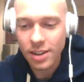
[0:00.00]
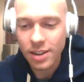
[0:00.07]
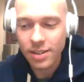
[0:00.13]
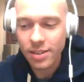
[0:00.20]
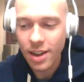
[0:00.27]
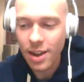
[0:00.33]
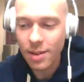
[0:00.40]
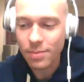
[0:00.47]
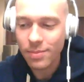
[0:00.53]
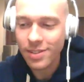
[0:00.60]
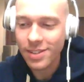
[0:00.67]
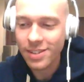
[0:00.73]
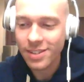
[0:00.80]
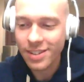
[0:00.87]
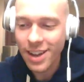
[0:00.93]
Stop
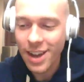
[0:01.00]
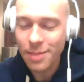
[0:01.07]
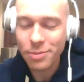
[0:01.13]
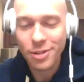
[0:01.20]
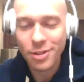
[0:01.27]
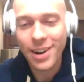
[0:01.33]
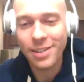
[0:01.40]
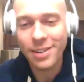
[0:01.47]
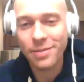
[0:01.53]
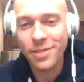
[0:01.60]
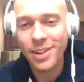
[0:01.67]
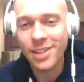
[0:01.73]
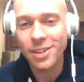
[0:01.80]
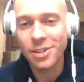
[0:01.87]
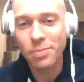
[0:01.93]
trying to
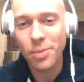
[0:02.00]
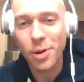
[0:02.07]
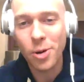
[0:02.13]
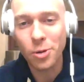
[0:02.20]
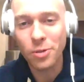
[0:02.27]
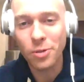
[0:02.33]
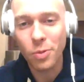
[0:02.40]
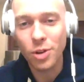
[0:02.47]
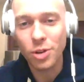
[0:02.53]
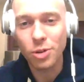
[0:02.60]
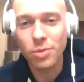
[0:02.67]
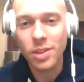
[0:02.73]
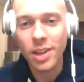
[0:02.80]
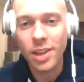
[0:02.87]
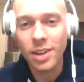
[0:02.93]
fit this mold of what
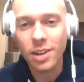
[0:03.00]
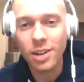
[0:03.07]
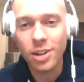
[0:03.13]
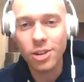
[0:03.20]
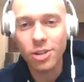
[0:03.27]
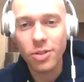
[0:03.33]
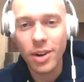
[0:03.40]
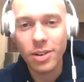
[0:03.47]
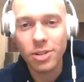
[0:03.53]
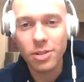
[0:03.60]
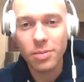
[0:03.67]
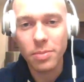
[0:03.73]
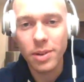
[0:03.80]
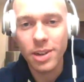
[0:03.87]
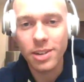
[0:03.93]
you think a good trainer
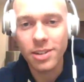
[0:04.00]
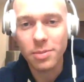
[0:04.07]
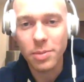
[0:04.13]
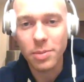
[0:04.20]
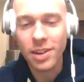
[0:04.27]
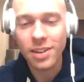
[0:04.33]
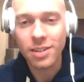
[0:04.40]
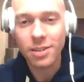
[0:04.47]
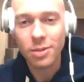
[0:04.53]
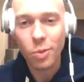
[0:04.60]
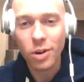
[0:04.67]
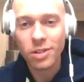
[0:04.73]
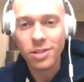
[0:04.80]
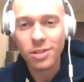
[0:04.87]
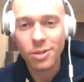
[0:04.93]
should be just because it's
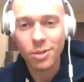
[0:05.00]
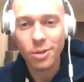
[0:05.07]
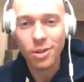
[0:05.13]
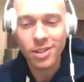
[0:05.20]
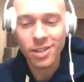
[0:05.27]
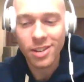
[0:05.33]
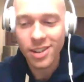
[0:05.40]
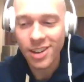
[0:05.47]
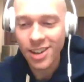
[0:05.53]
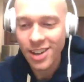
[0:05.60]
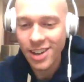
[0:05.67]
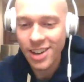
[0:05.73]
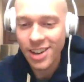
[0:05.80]
worked historically.